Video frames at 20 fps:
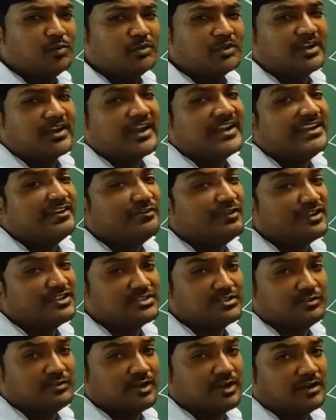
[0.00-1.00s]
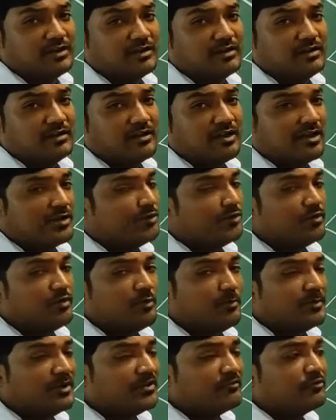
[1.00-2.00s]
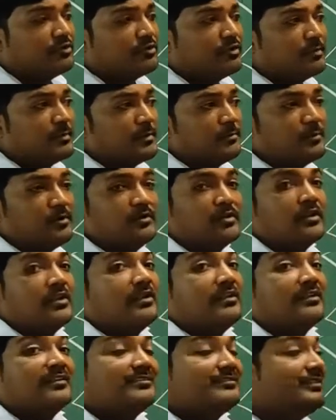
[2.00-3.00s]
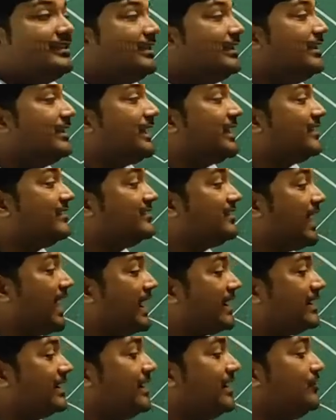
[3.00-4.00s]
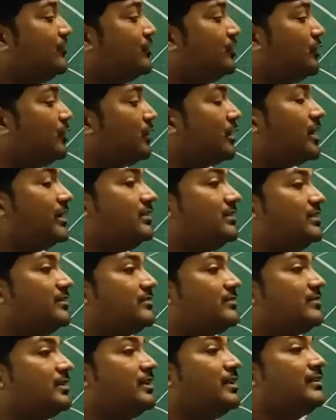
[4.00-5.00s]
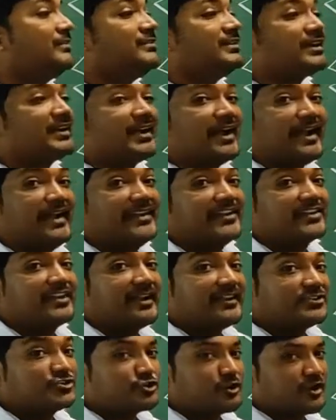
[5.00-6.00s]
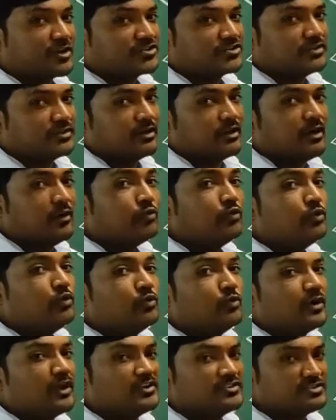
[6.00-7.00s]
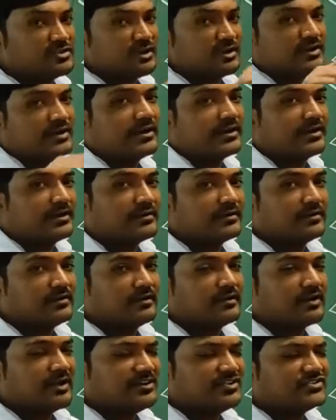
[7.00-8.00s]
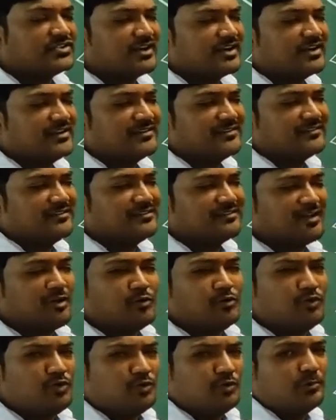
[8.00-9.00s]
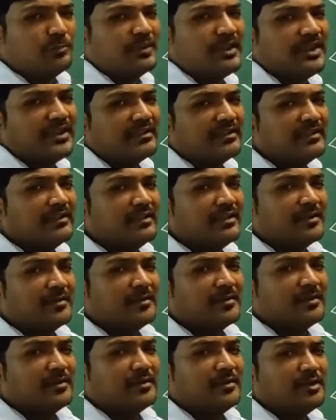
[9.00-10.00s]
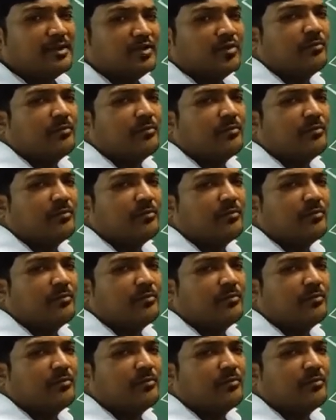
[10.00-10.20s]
the kite festival. I don't know how many of you remember. See, exactly if you look at this, the kite construction, how do you construct it? Construct in the sense, how do you make, how